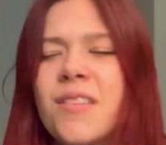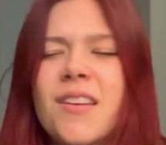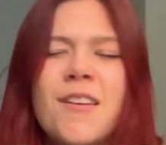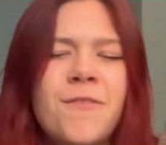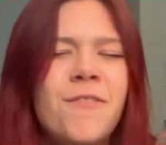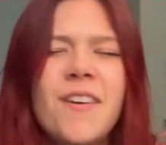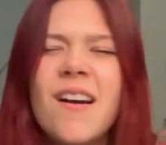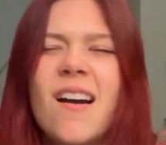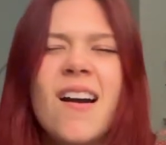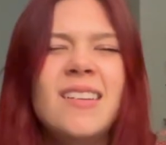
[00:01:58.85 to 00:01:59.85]
the
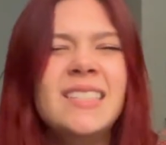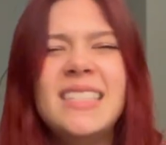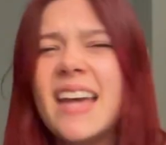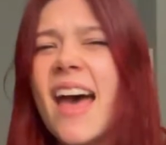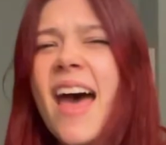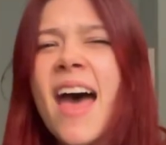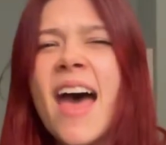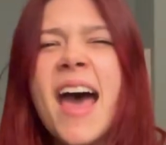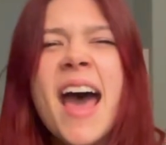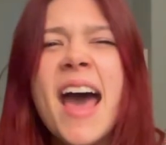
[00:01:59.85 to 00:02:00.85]

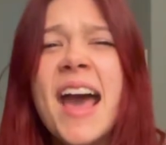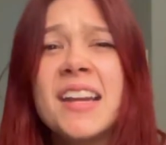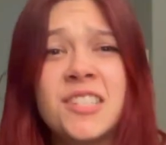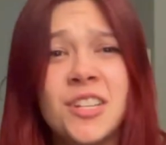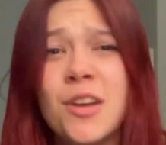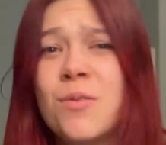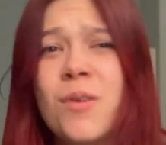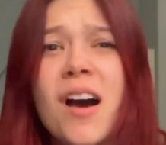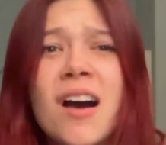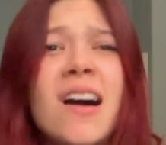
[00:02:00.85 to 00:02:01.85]

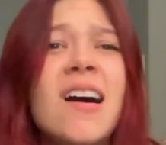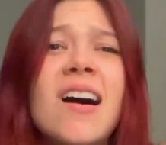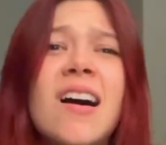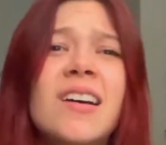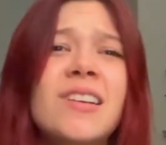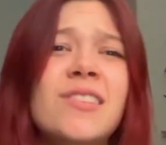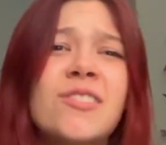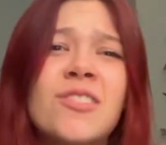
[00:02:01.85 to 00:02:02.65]
foundation was